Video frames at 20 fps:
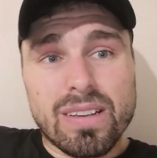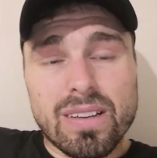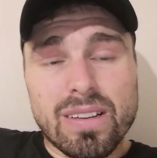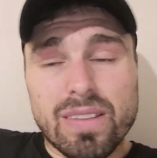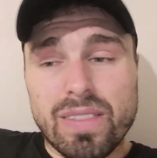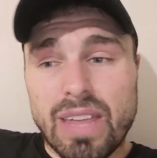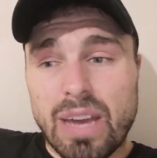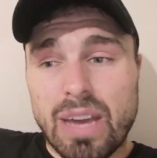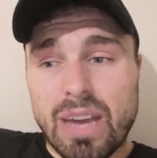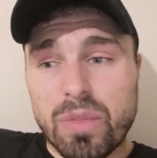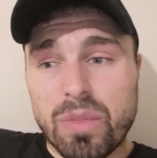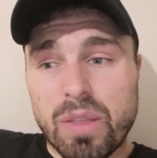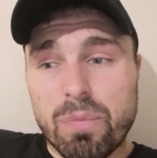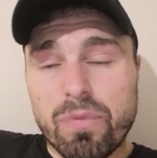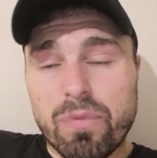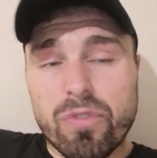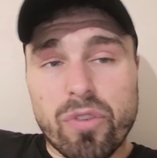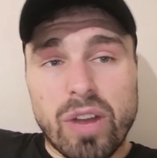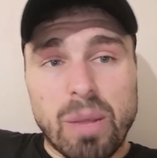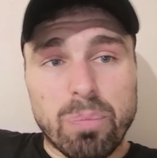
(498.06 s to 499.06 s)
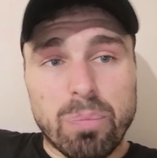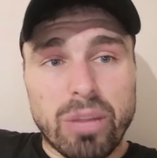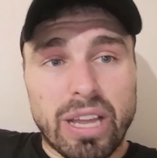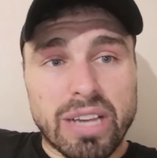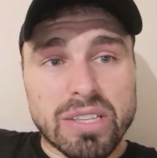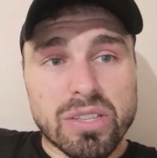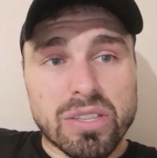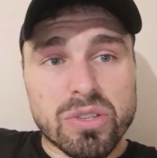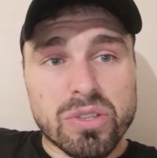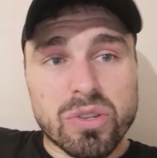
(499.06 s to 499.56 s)
they were the three
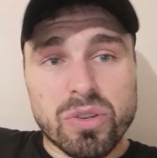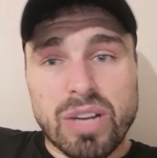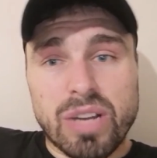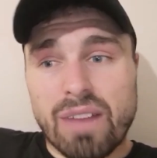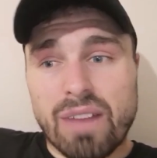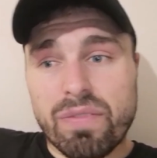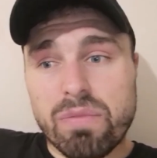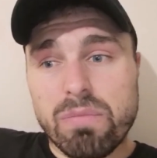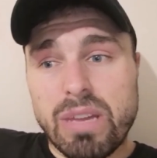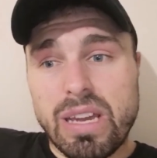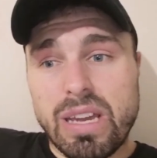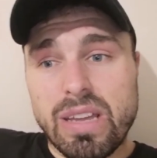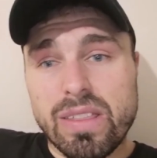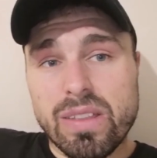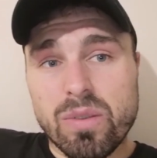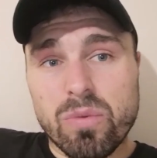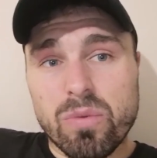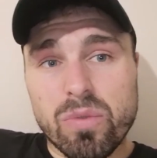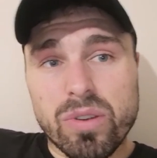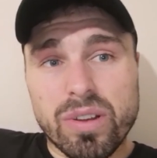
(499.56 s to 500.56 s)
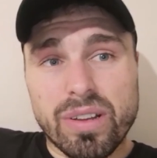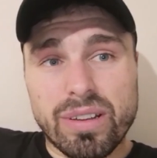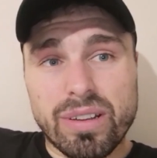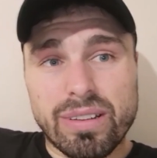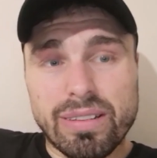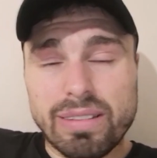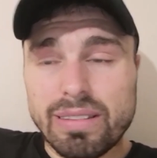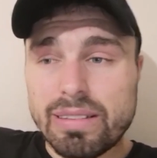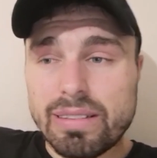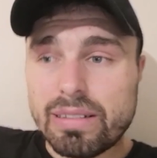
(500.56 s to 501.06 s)
players that stood out for me that were
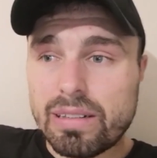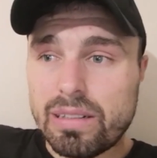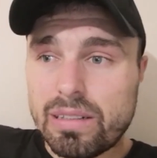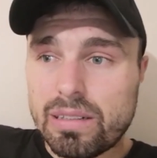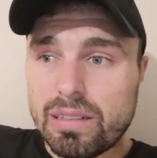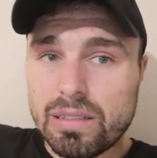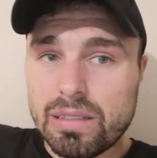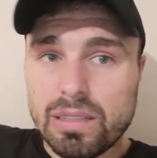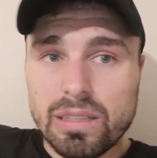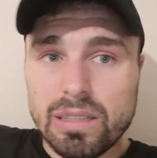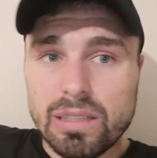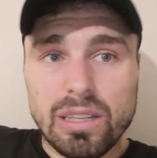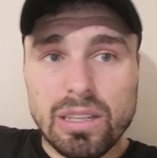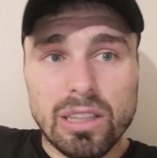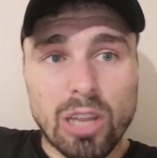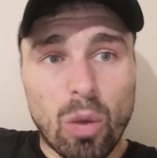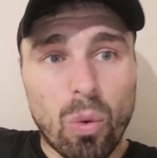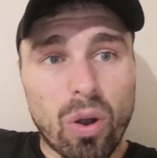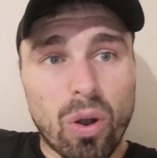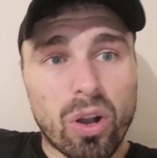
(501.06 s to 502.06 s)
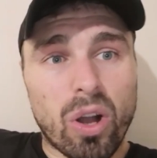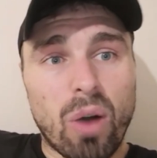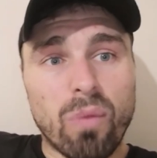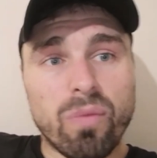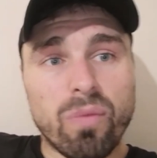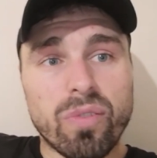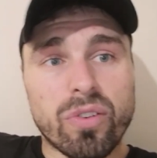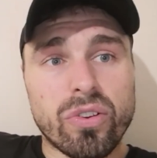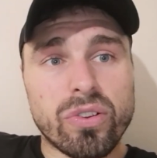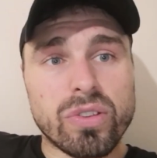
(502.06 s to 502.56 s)
low on
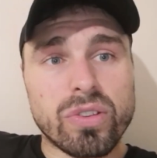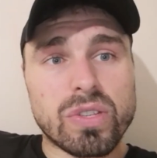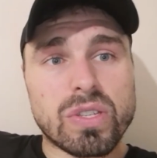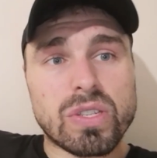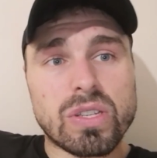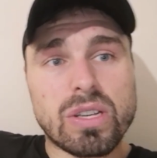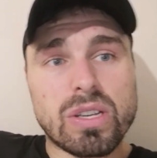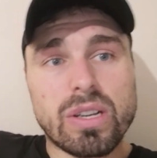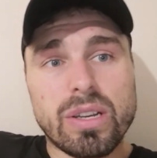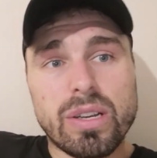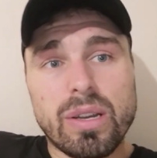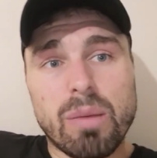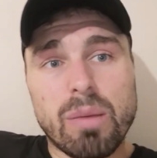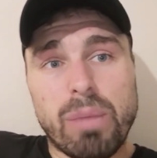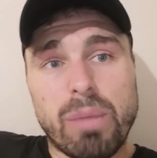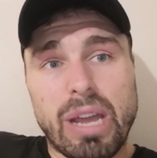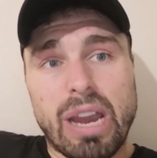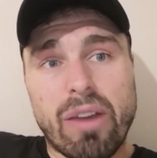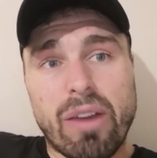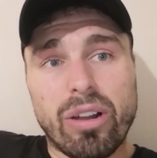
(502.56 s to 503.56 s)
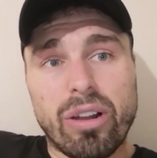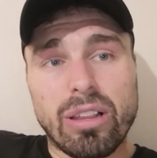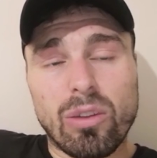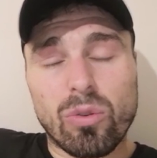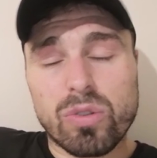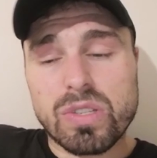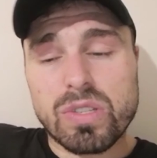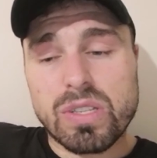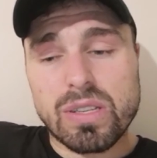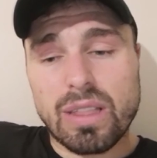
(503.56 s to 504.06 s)
confidence. Beira
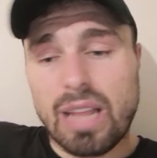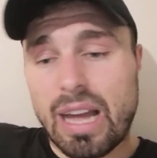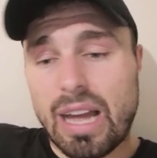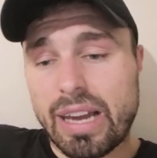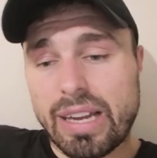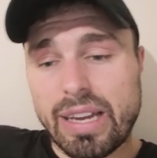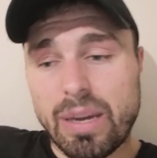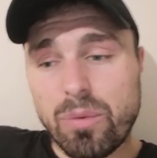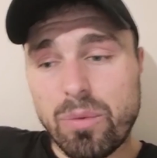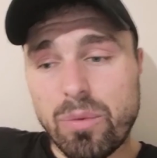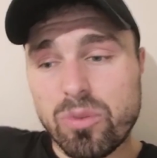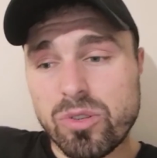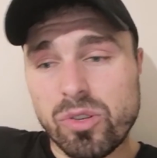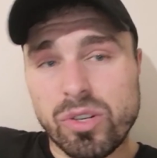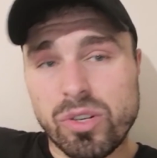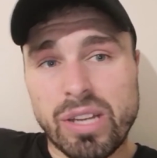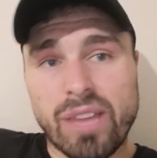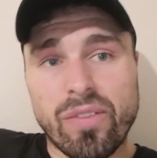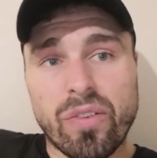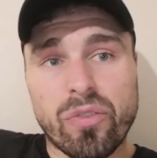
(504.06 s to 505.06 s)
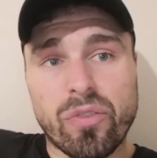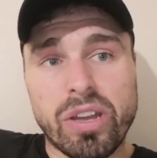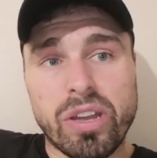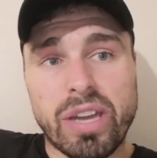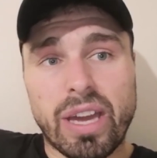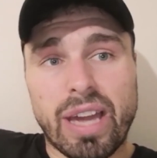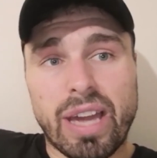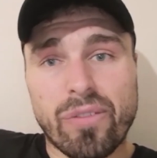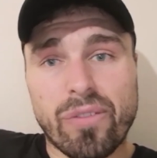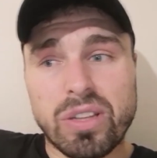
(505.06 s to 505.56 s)
looked like he was going to give a free
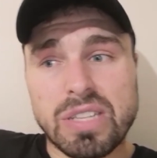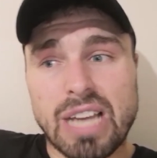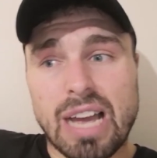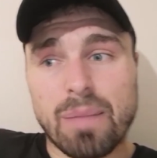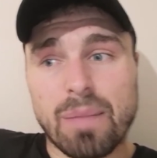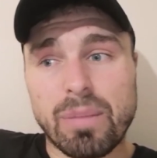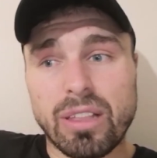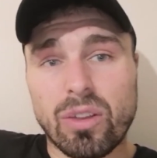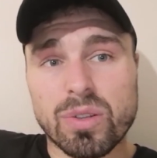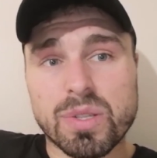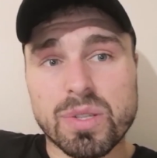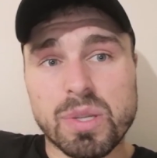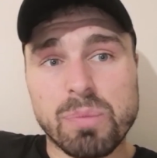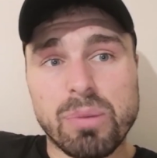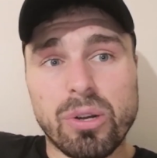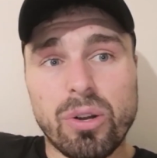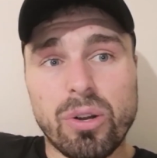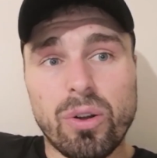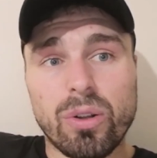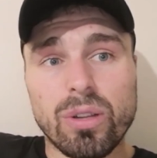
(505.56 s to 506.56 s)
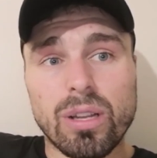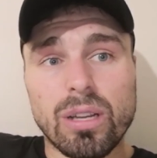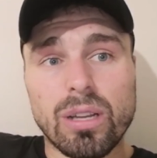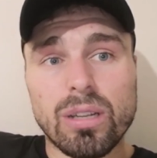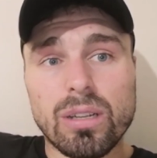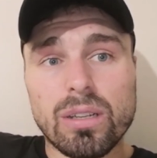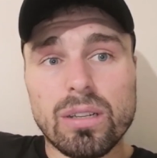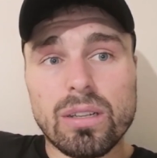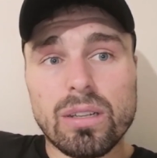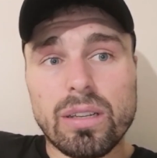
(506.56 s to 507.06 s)
kick every time he lost the ball.
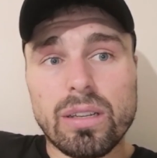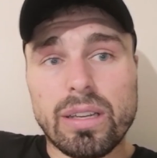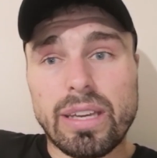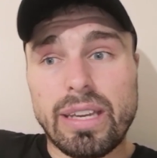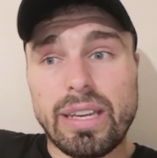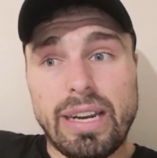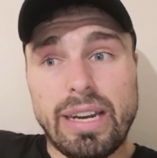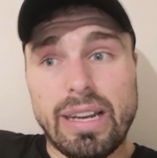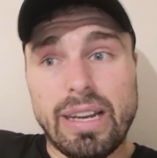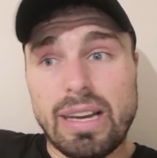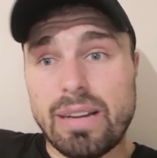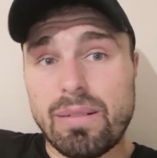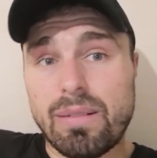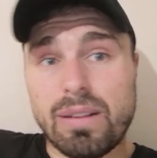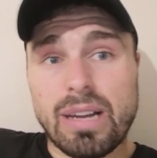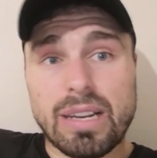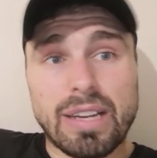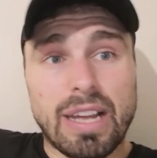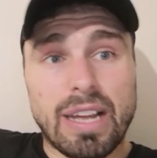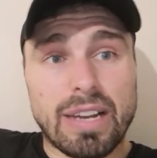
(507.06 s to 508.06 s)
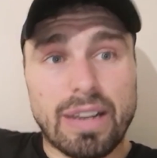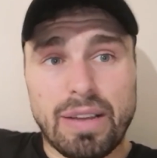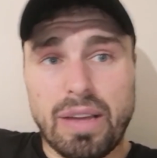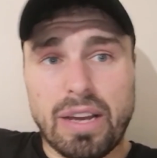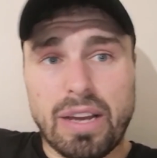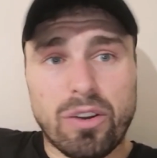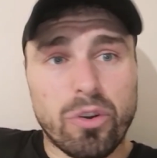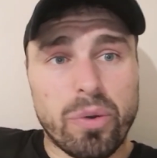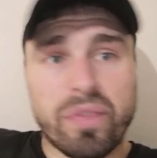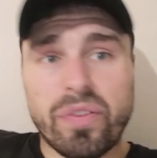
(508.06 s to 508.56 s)
I
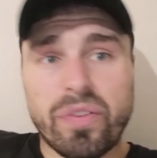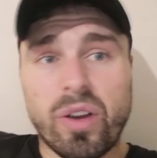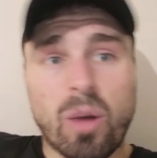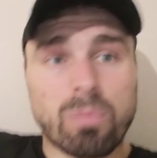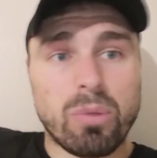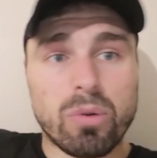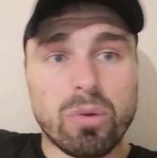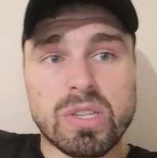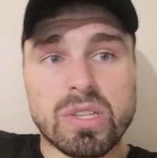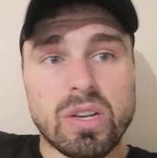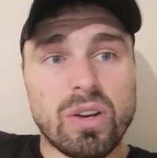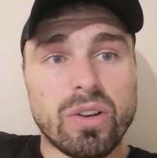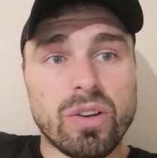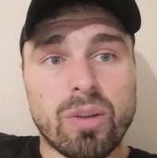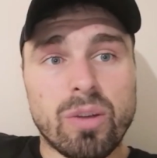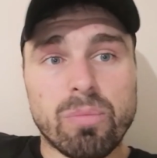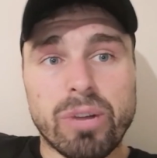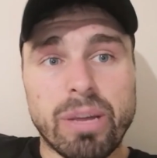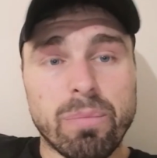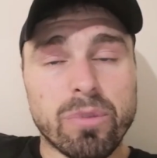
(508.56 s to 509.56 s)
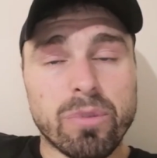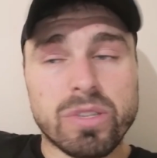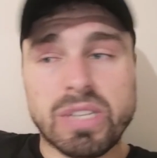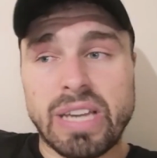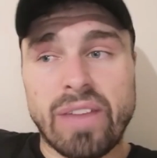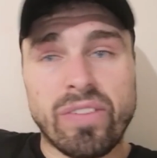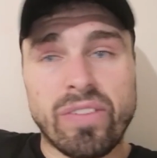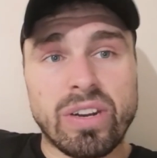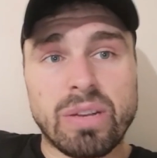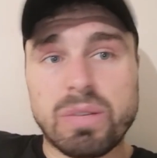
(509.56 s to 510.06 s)
don't know if he got booked or not, but he must have
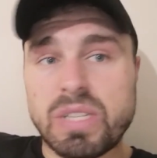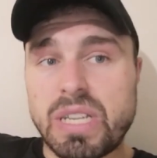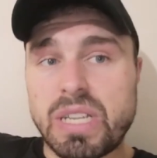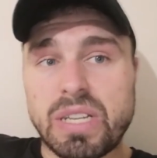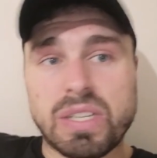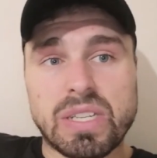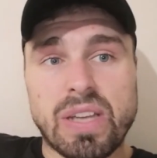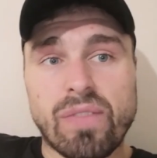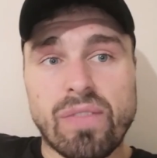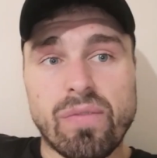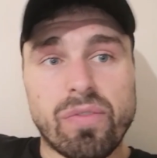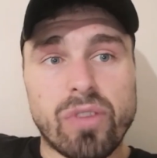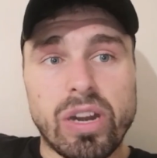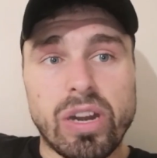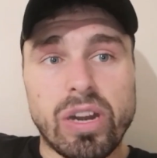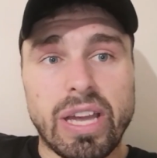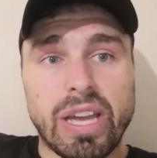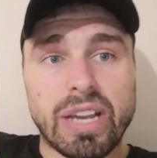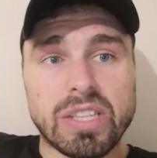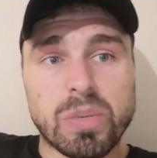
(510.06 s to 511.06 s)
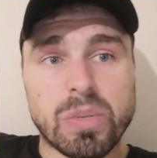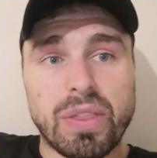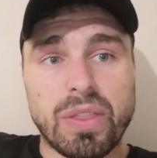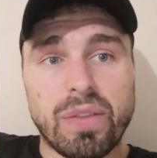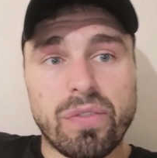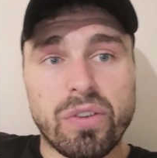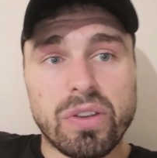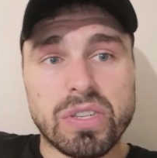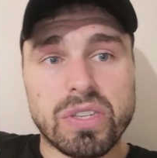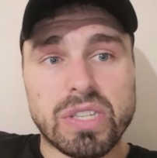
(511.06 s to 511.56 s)
given him six or seven free kicks away in the
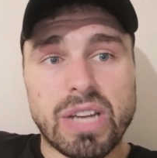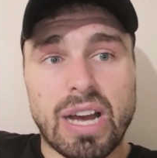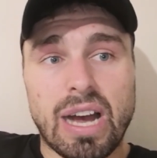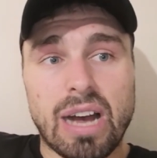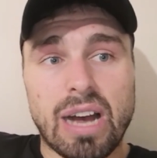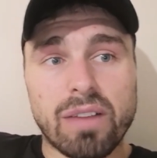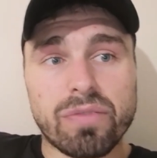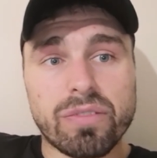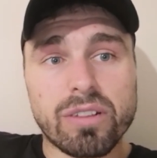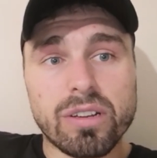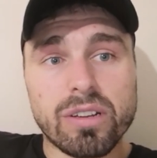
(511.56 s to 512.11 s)
first half